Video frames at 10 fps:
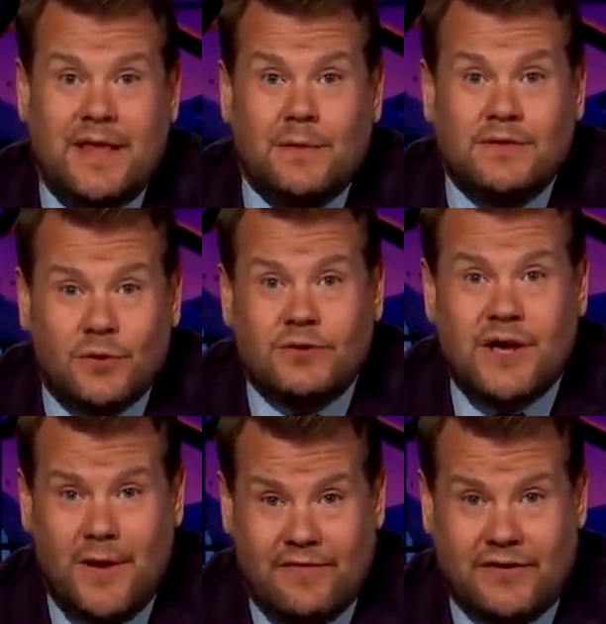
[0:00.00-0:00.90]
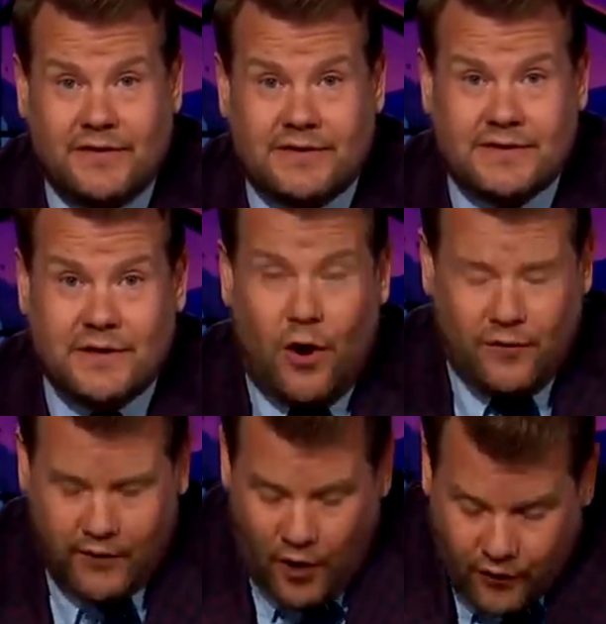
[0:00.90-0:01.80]
There was also evidence
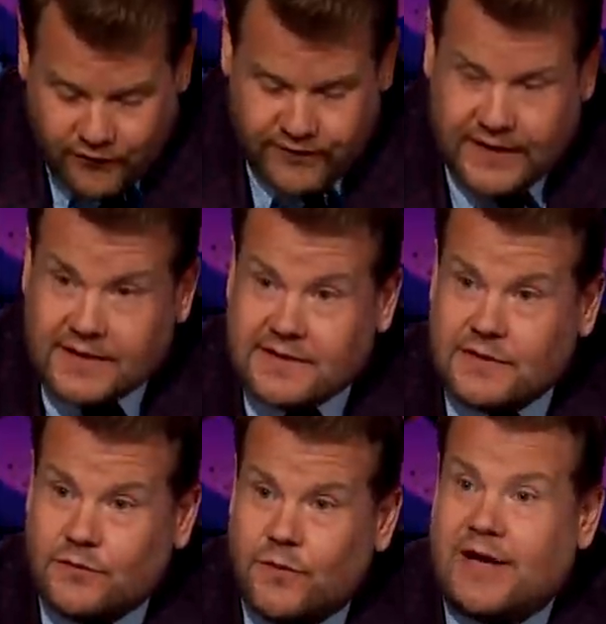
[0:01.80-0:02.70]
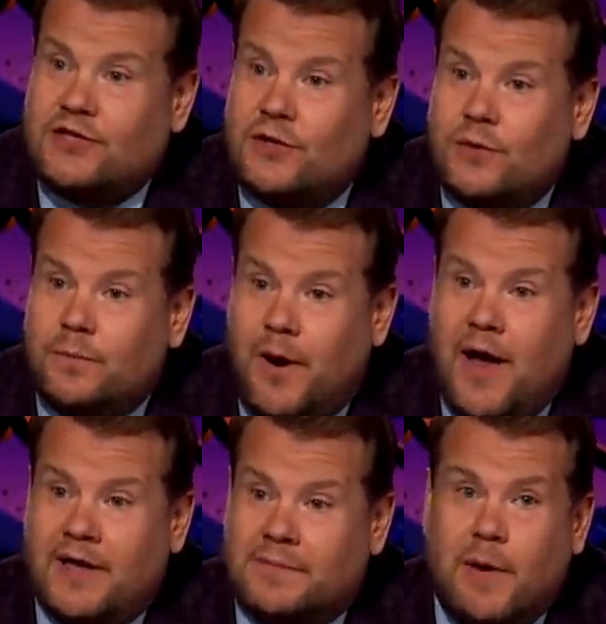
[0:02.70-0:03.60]
of obvious racial
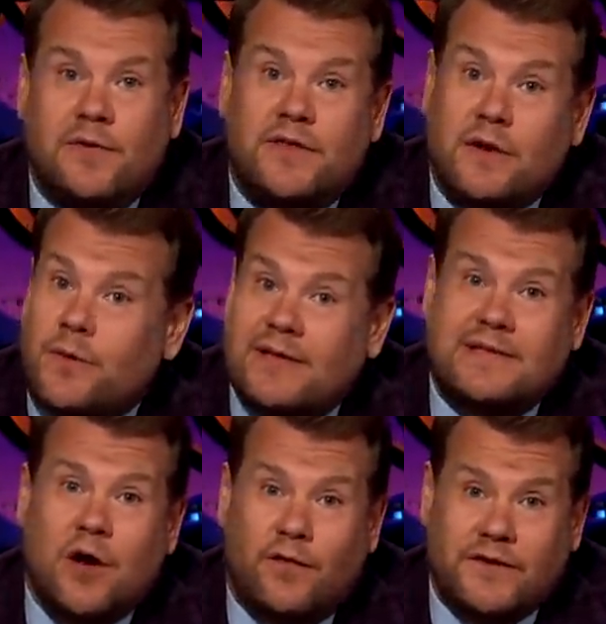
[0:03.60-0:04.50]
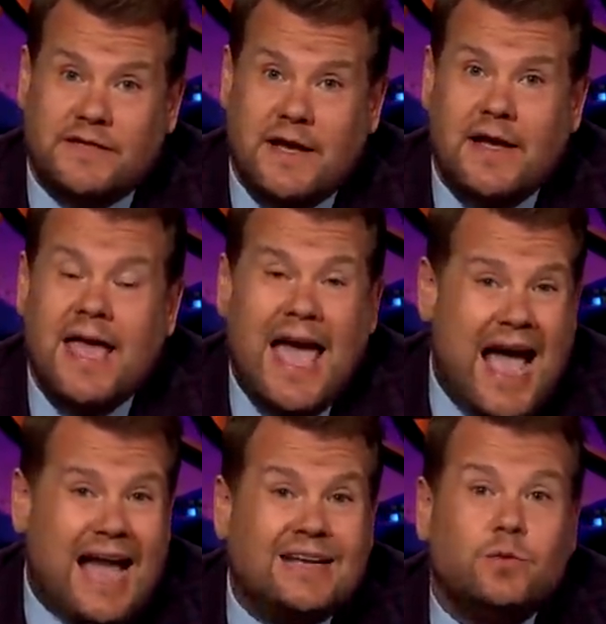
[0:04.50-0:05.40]
bias. Both the arresting officer
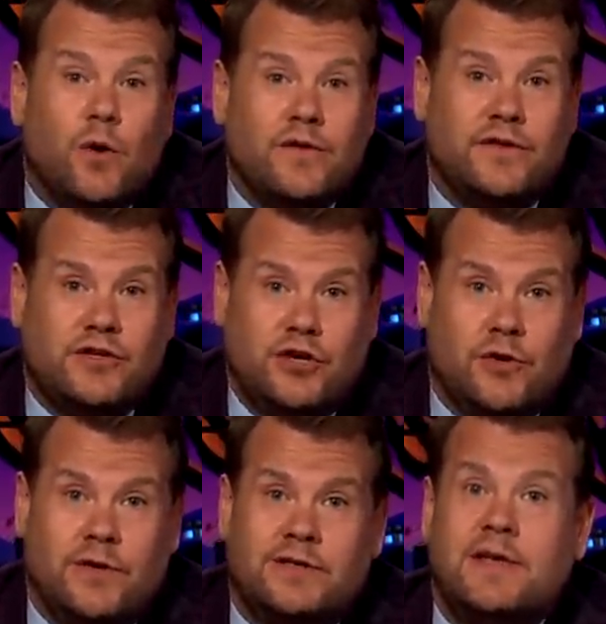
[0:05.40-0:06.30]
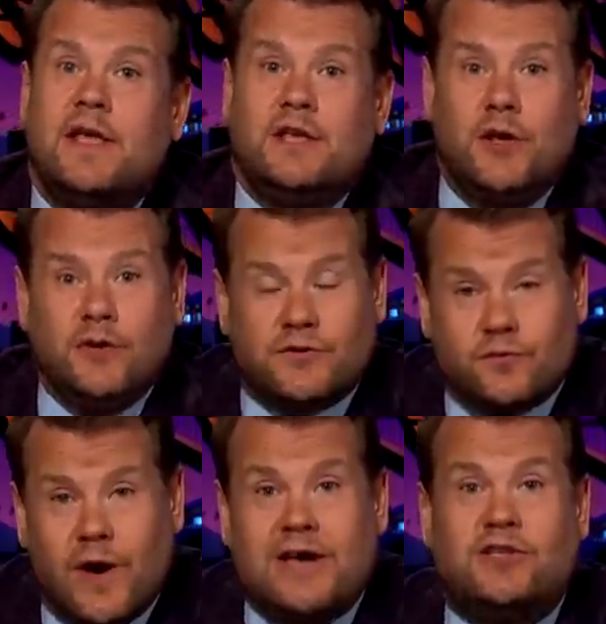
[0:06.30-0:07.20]
and one of the jurors used
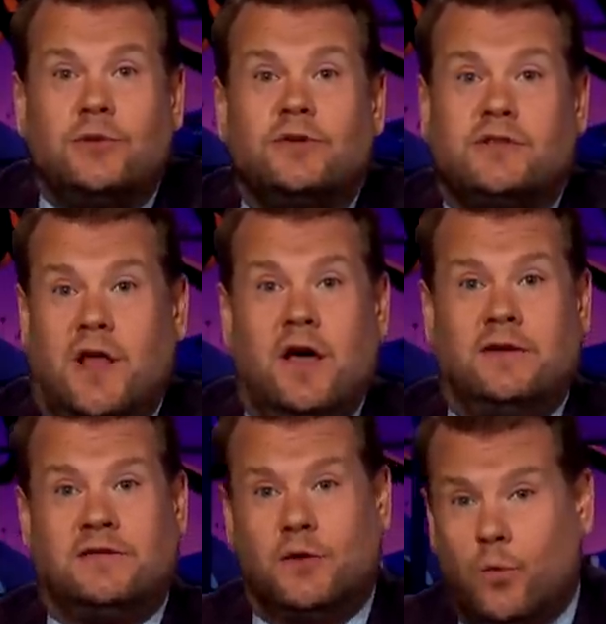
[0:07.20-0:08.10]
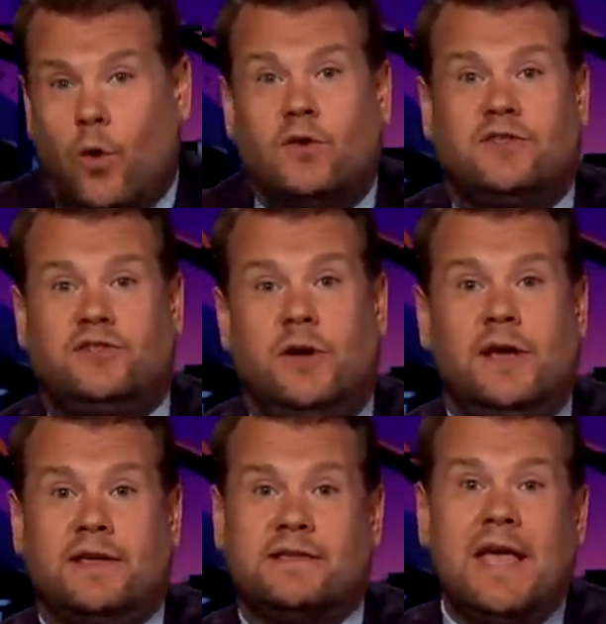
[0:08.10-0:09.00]
racial slurs towards
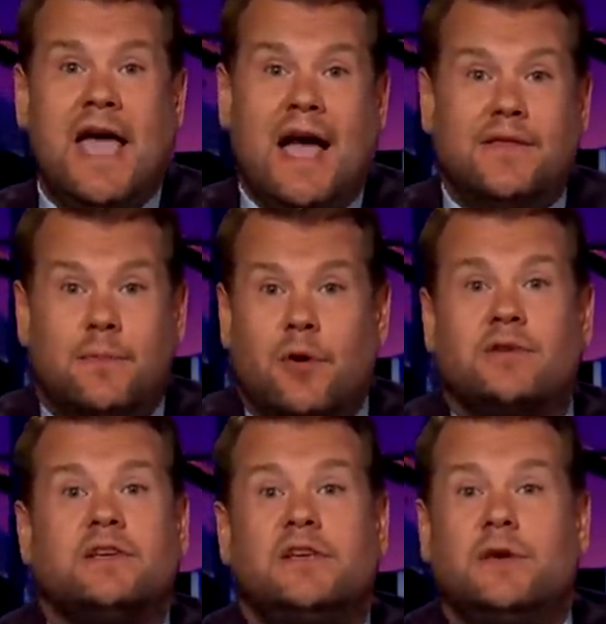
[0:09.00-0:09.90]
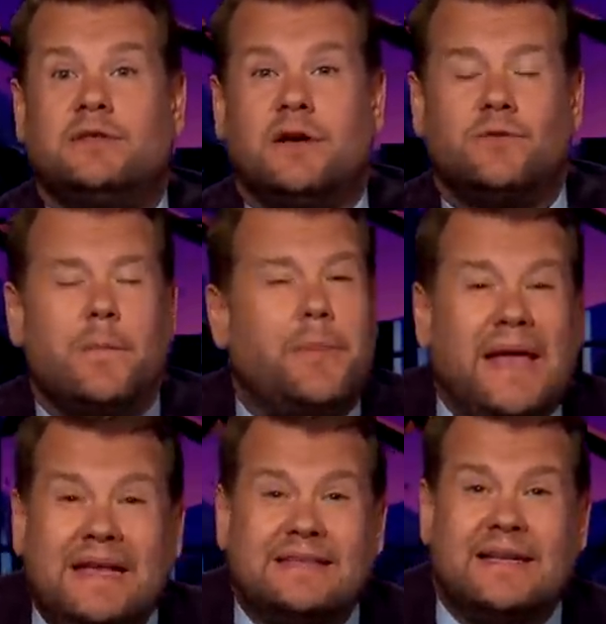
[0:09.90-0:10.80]
Julius, and the prosecutor
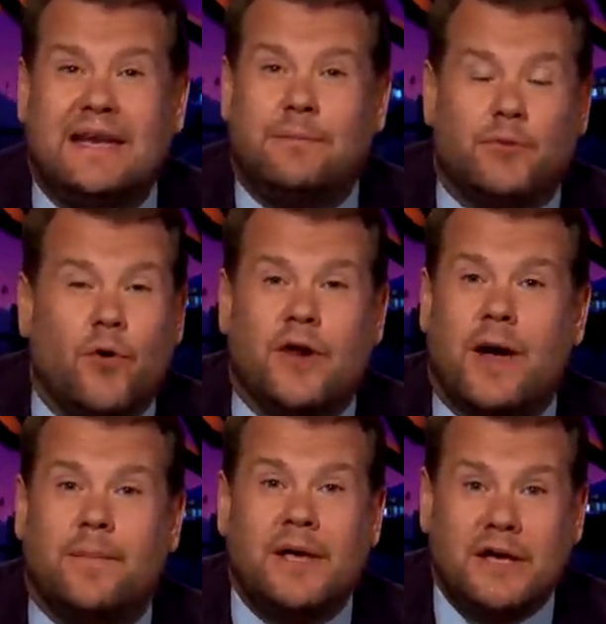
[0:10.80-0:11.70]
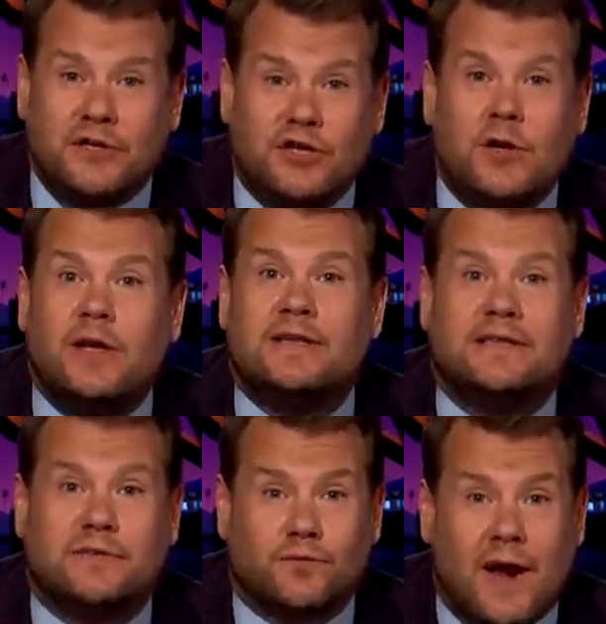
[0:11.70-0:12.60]
repeatedly brought up
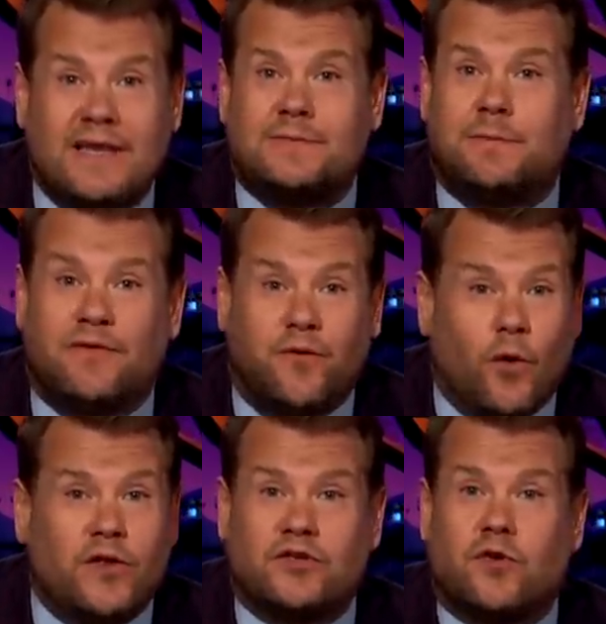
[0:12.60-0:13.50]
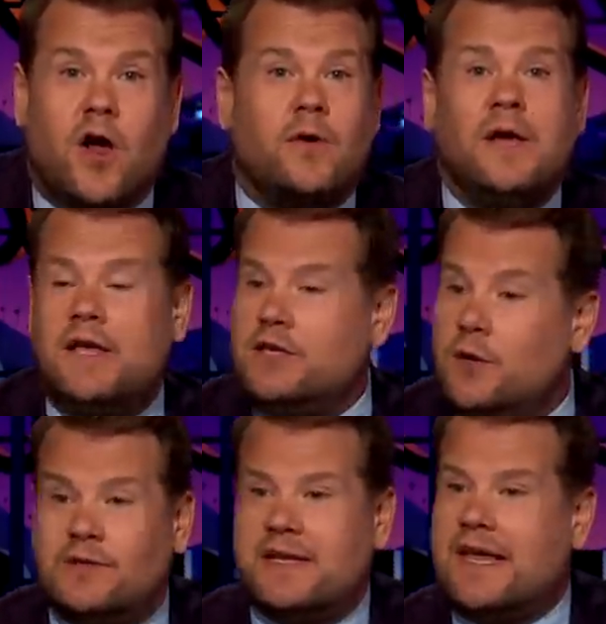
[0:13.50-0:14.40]
Julius's race before the trial,
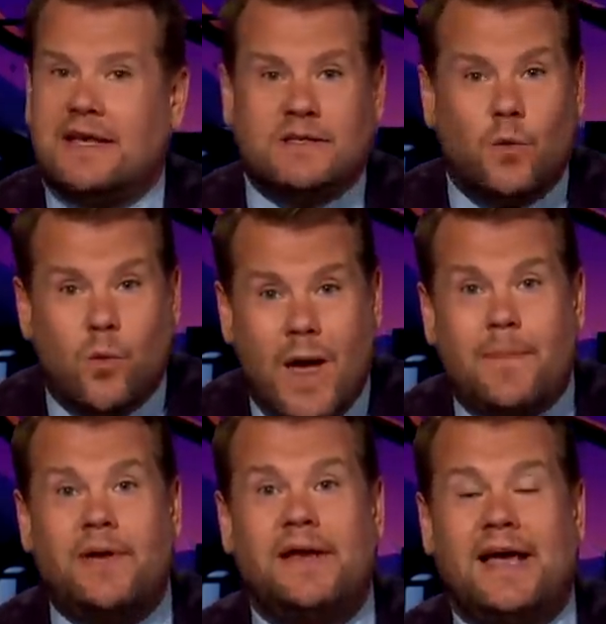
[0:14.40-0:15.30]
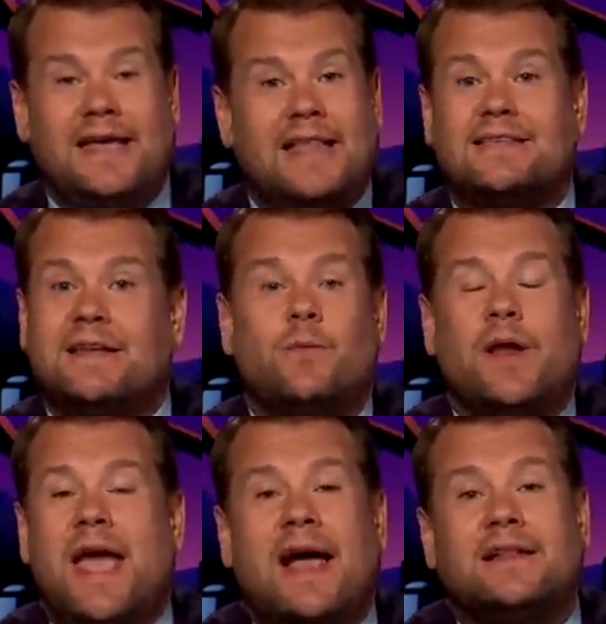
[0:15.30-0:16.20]
using it as a weapon against him
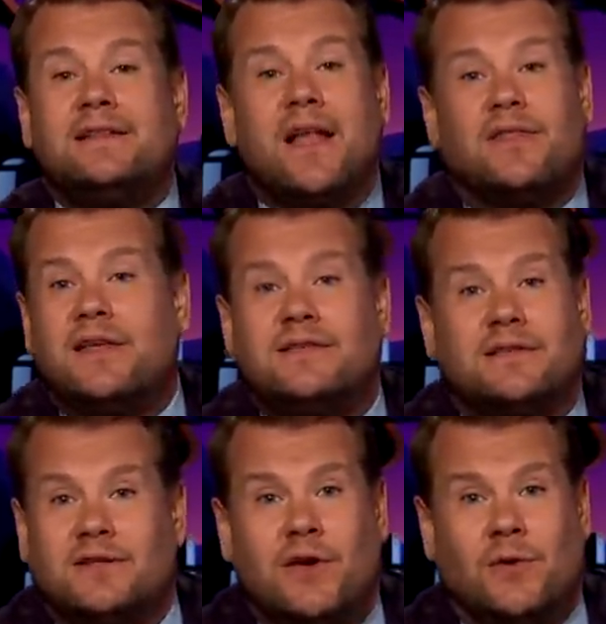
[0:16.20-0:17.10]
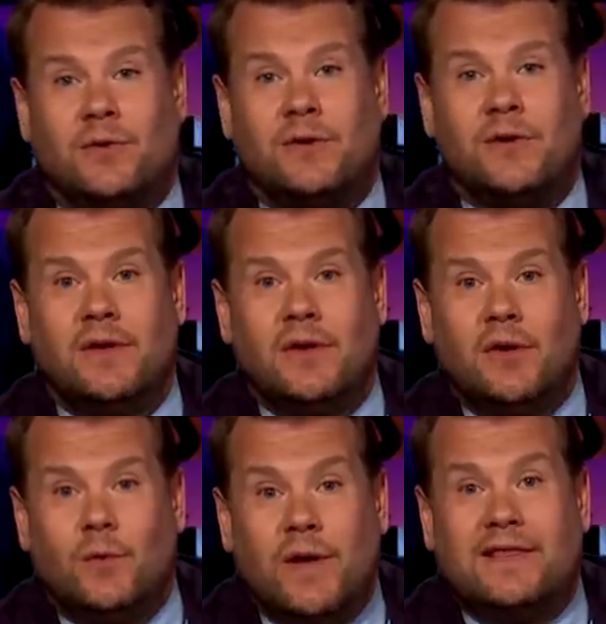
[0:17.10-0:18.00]
when it had nothing to do
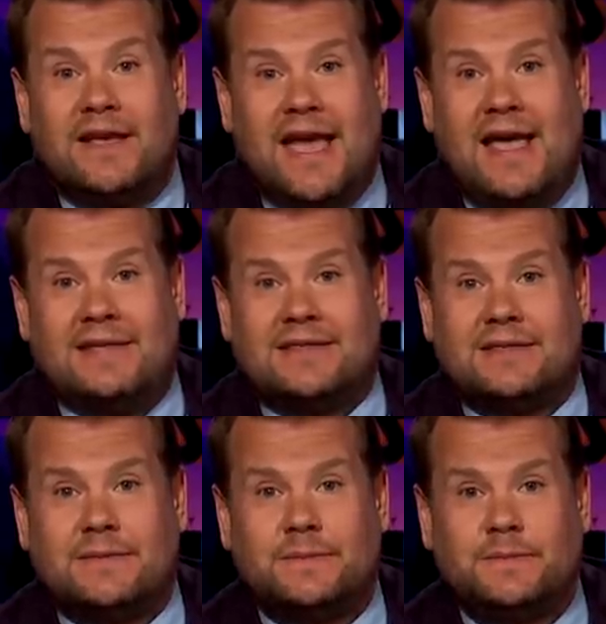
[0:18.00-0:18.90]
with the case.